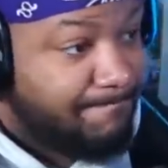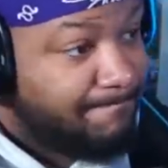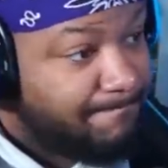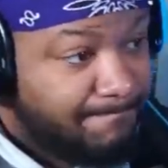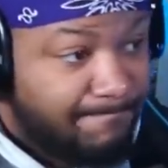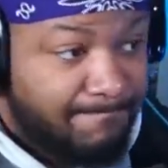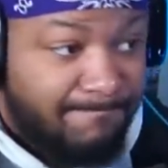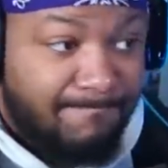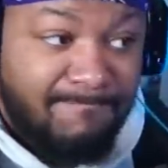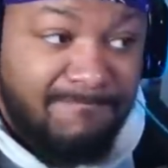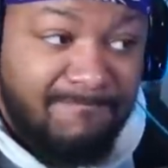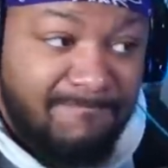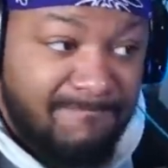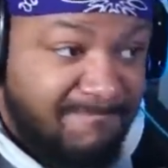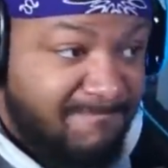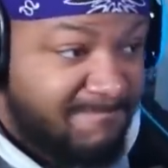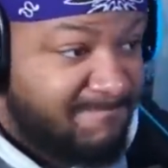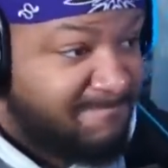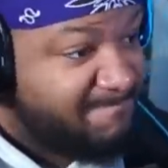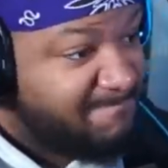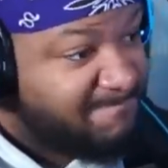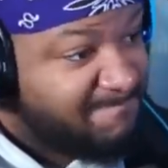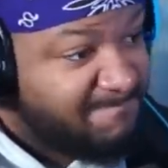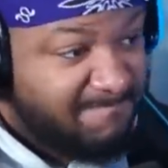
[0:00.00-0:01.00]
name on your
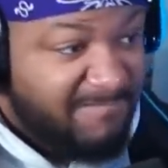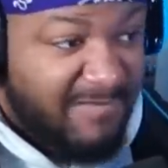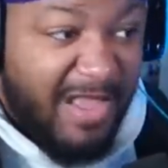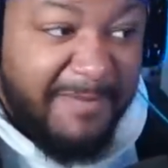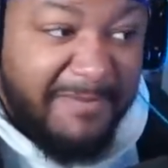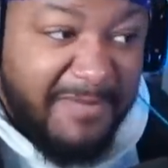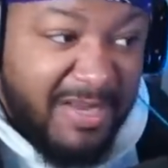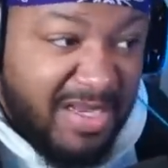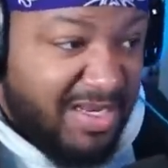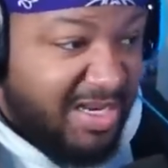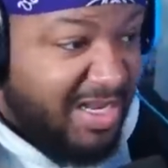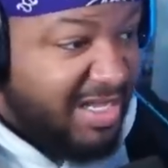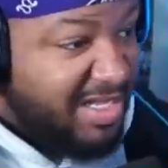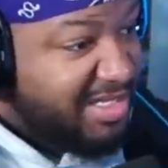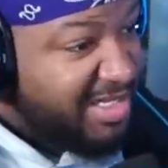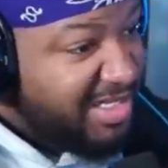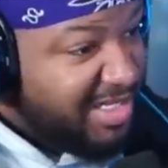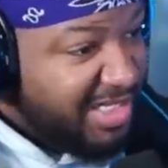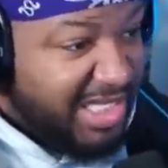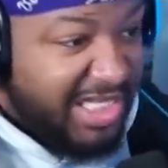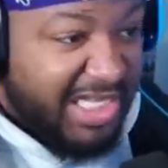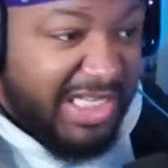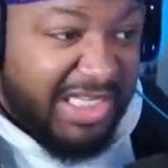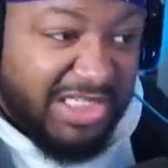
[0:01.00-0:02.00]
hit list, it might be the
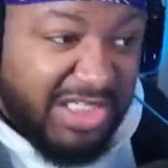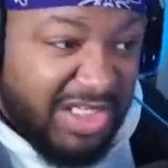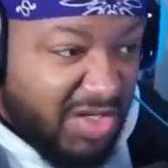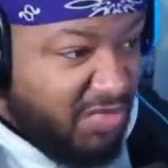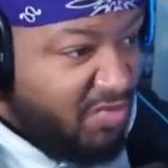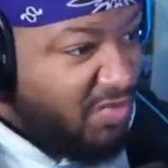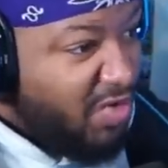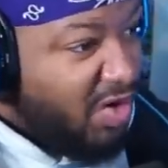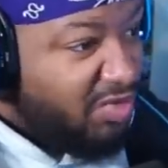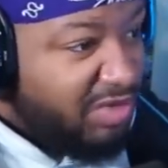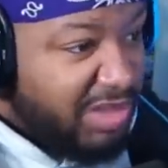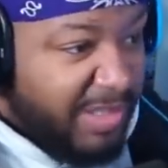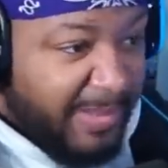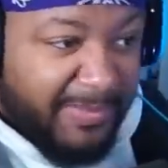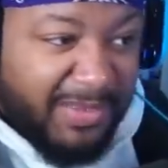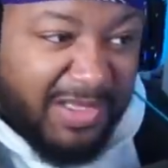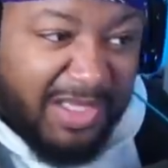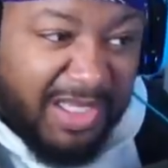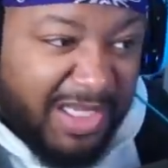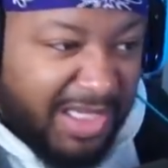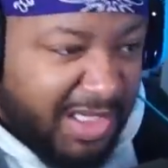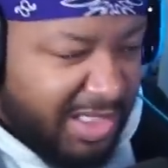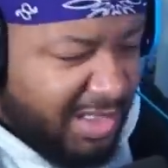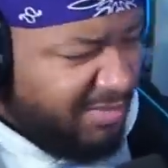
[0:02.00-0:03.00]
last time you wrote
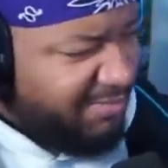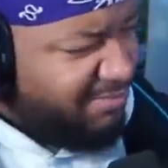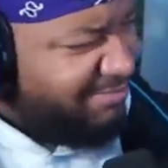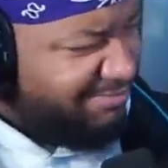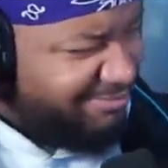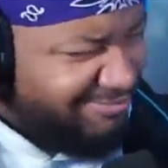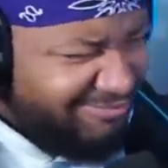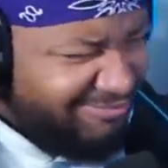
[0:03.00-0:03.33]
something. Rip that